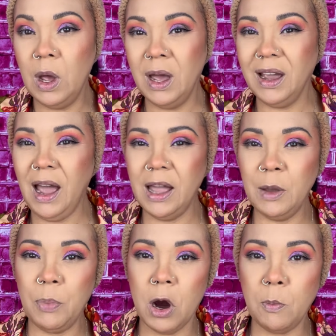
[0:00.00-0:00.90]
kind of
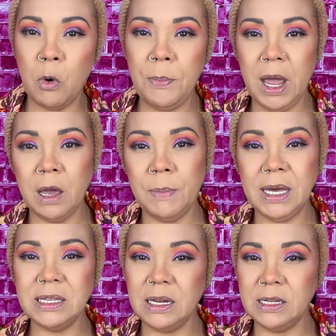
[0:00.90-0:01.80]
purple pink base, at
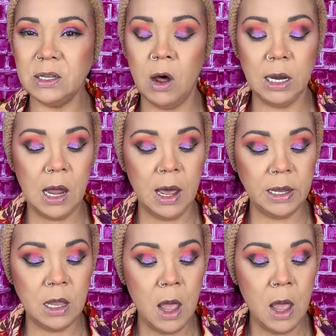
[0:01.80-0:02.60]
least online.